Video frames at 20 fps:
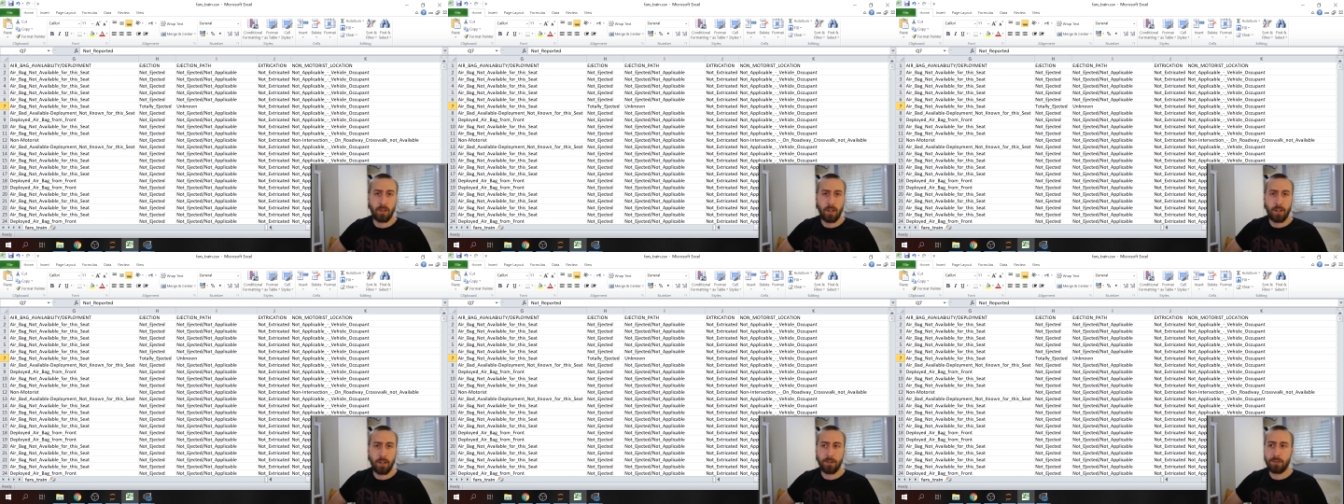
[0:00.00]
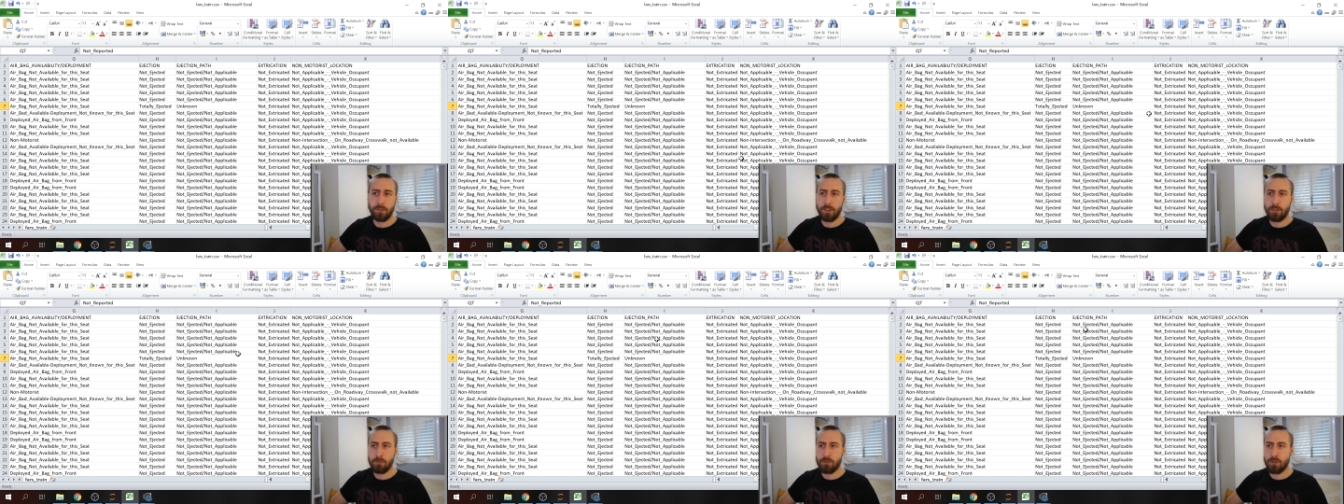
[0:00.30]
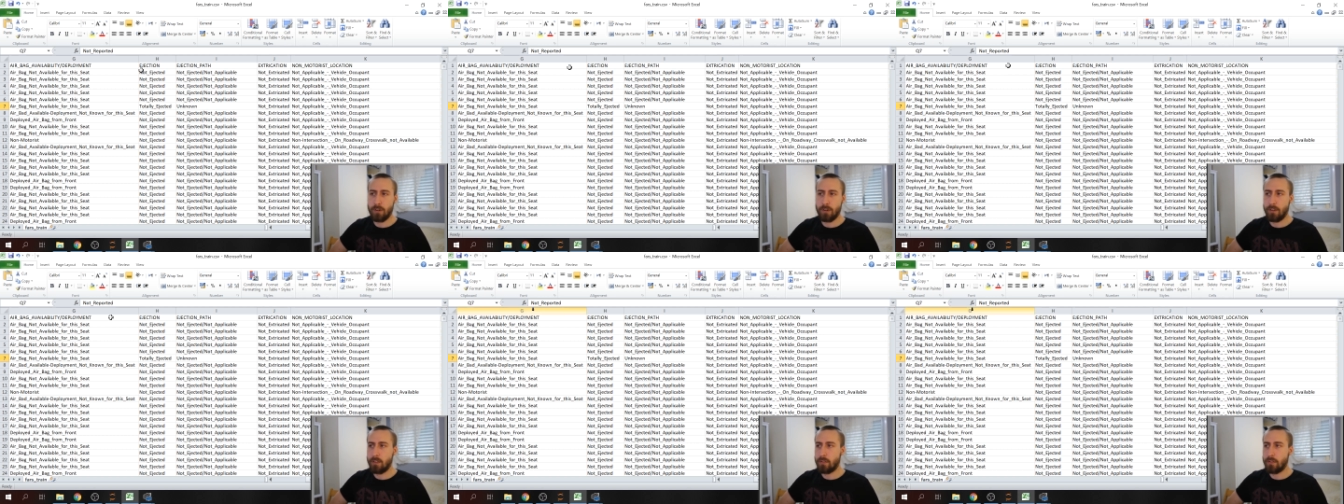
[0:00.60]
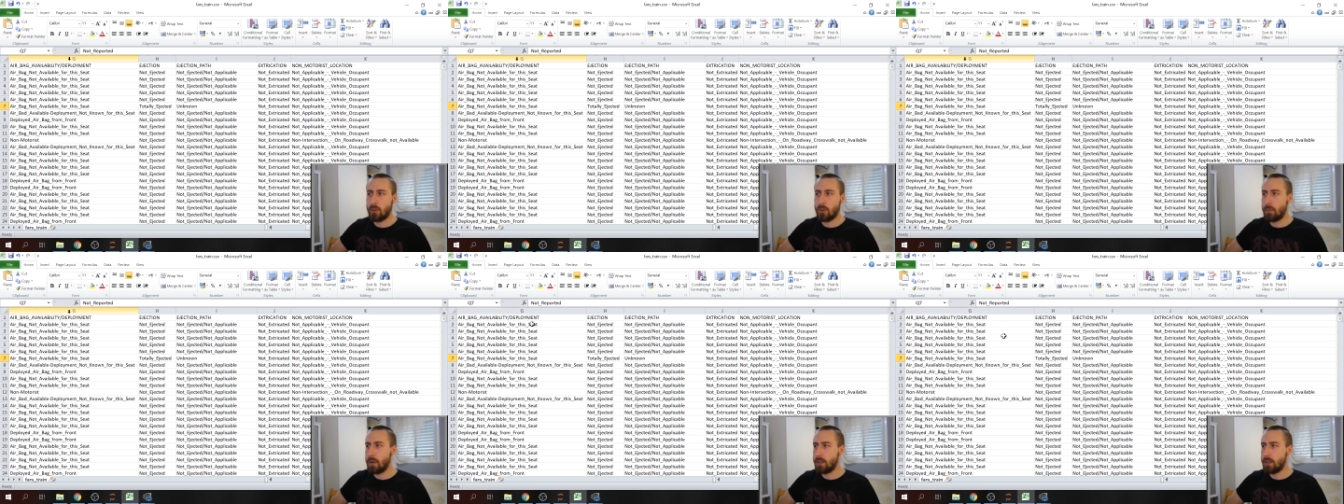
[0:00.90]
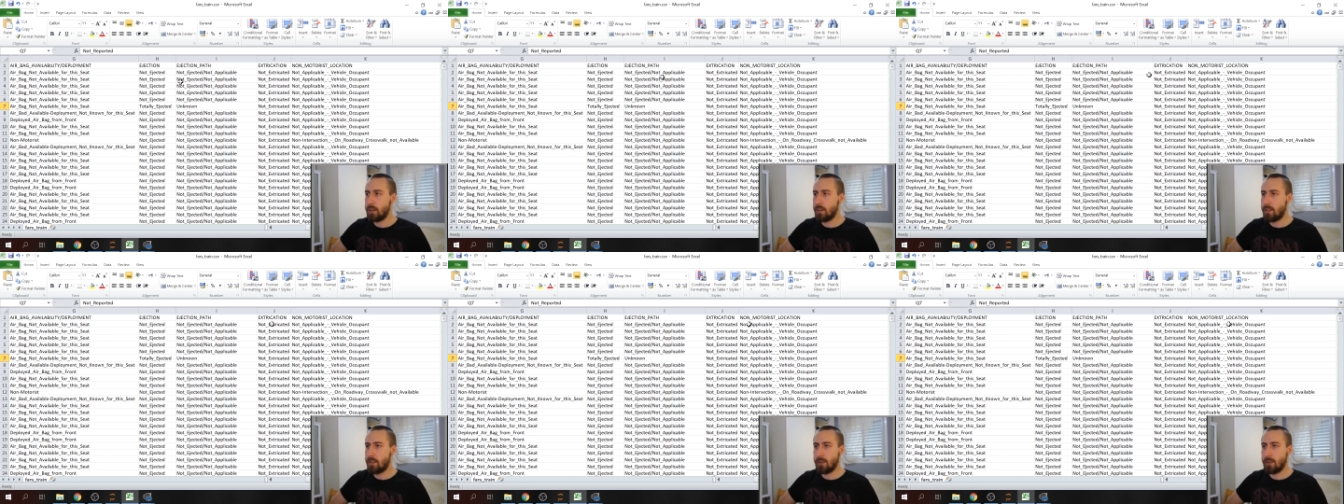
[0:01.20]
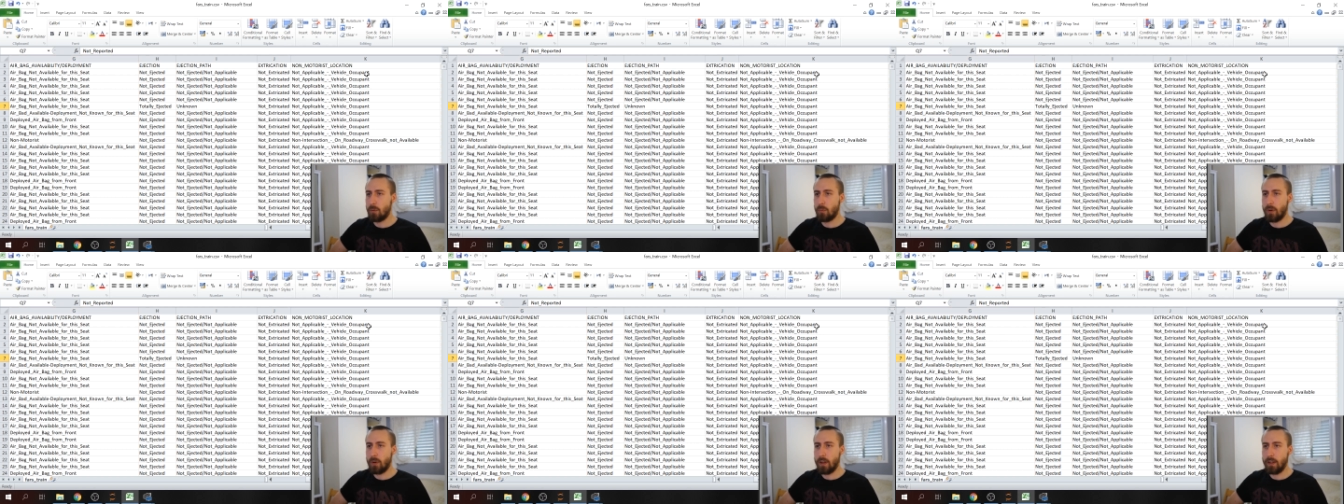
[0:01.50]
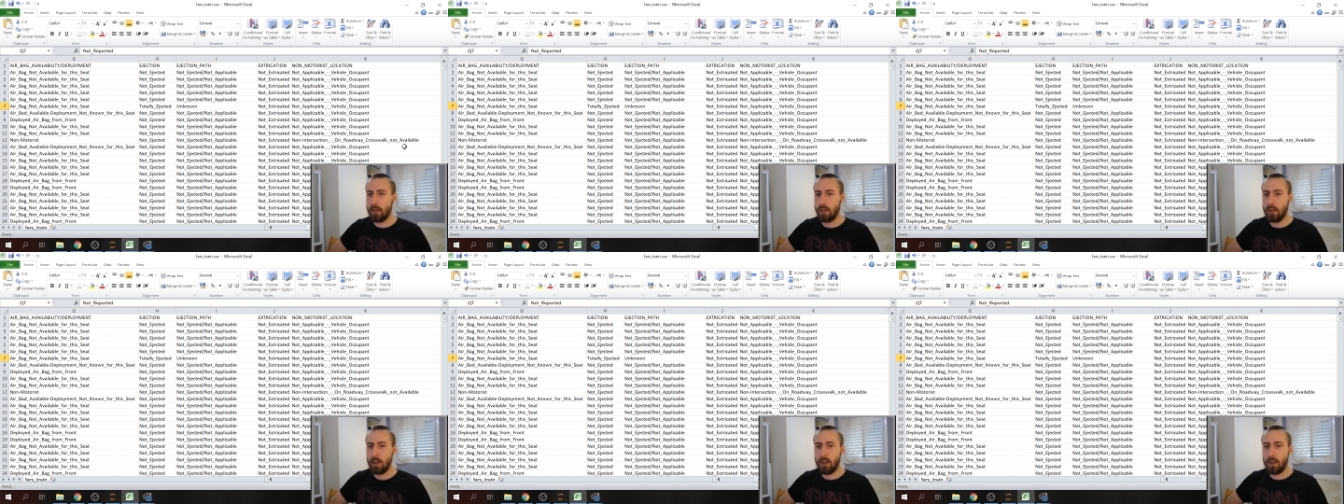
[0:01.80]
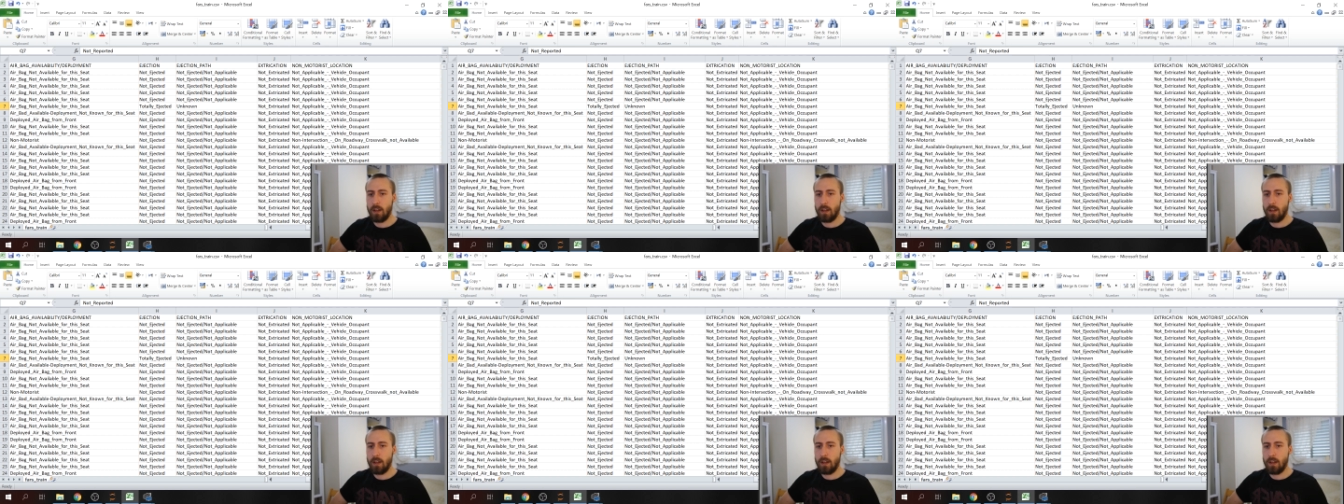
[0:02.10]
You need to transform it in some way